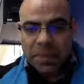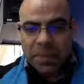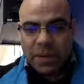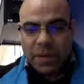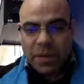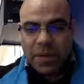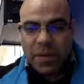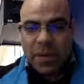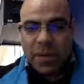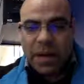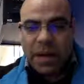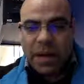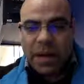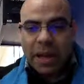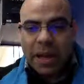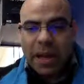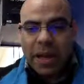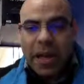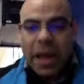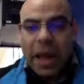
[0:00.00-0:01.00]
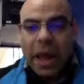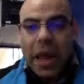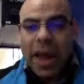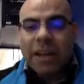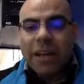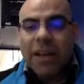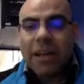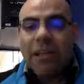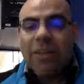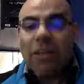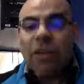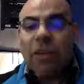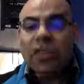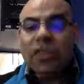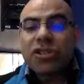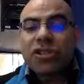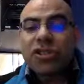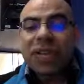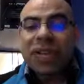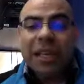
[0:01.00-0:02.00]
Great. And then I've got
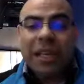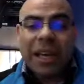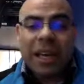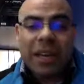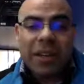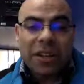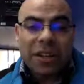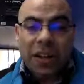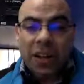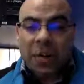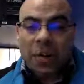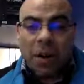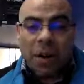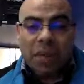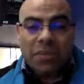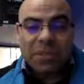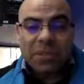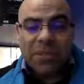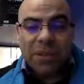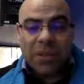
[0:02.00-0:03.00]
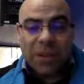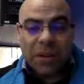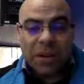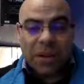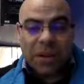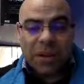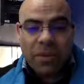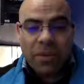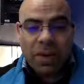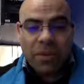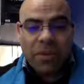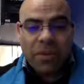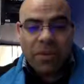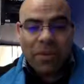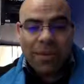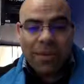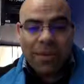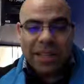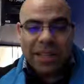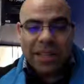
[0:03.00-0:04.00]
G again. You know what, I'm just going to go right back
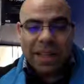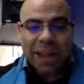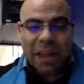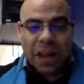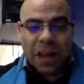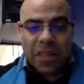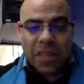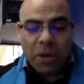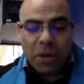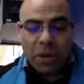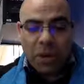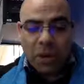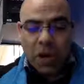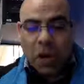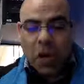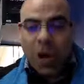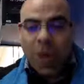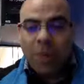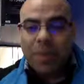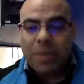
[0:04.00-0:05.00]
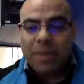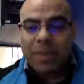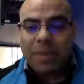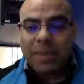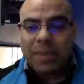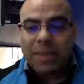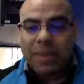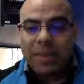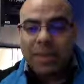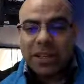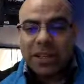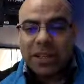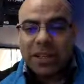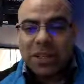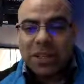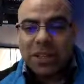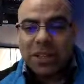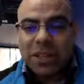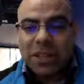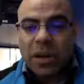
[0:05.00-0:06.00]
to here. I'm going to copy this C
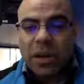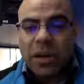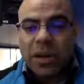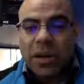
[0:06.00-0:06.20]
chord.